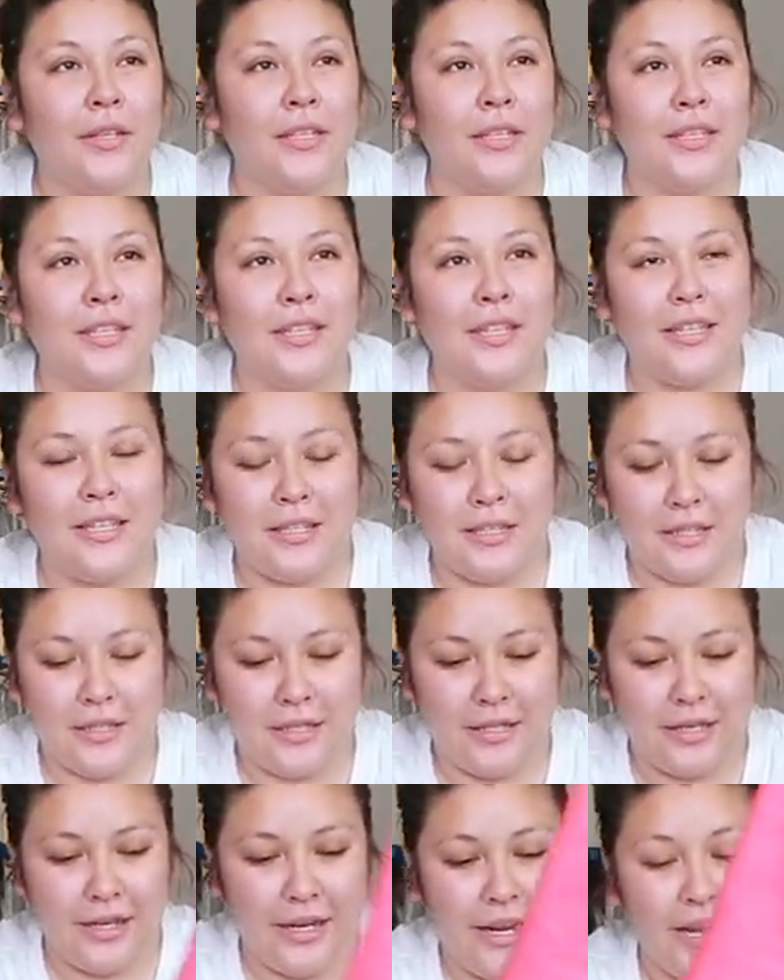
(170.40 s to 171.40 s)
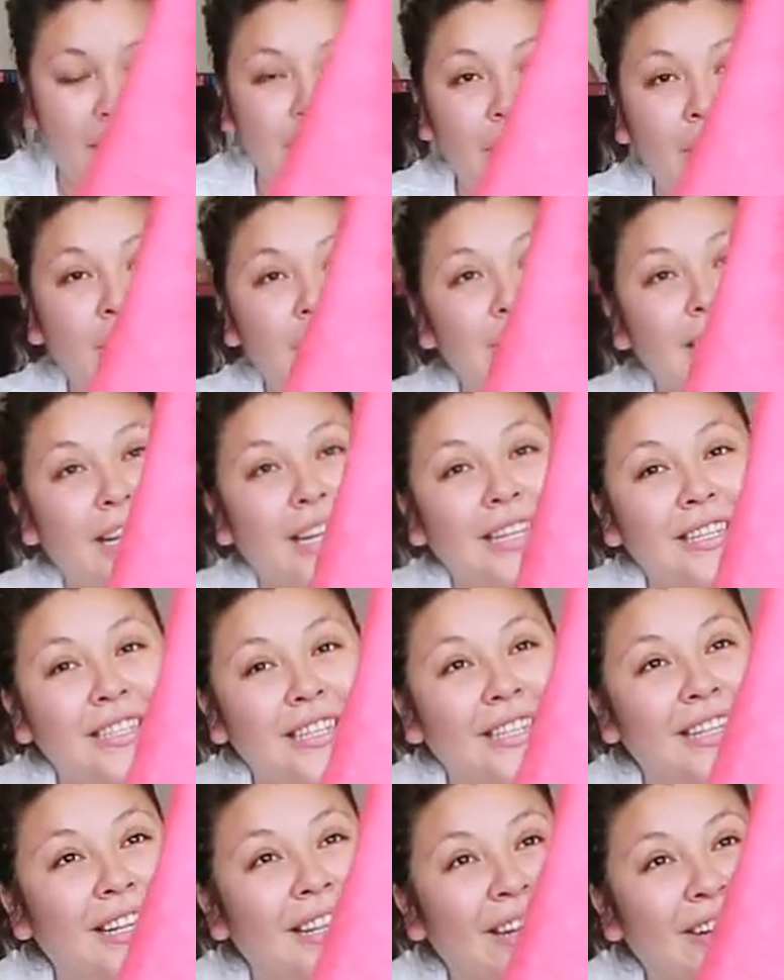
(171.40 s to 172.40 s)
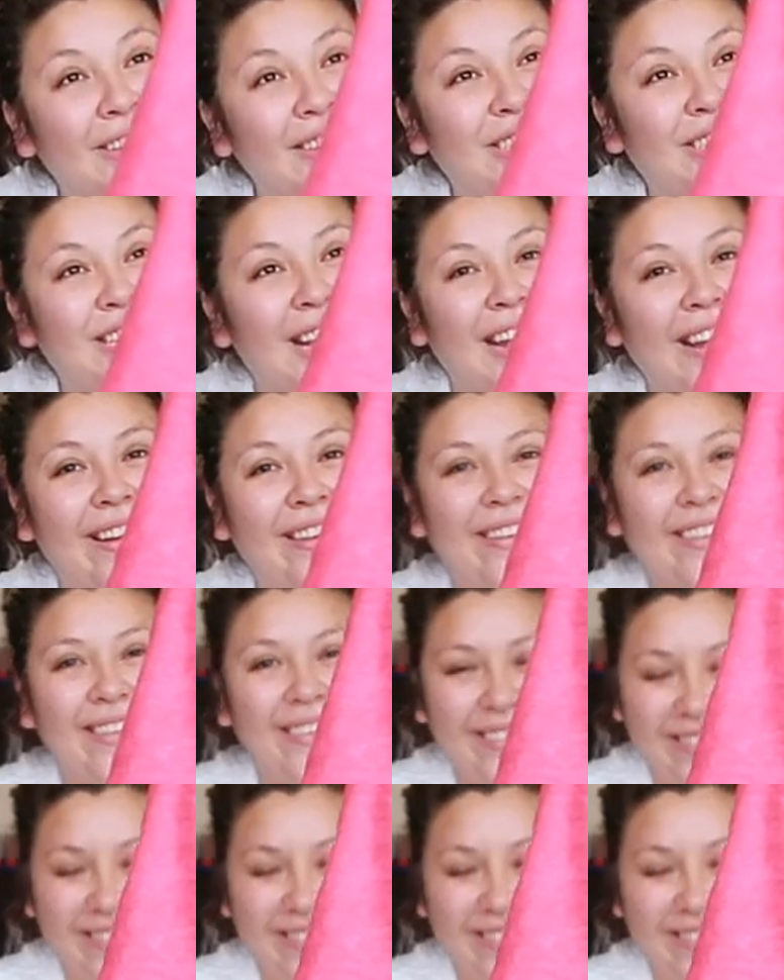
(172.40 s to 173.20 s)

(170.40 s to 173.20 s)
a little jail. It looks like it's a little jail.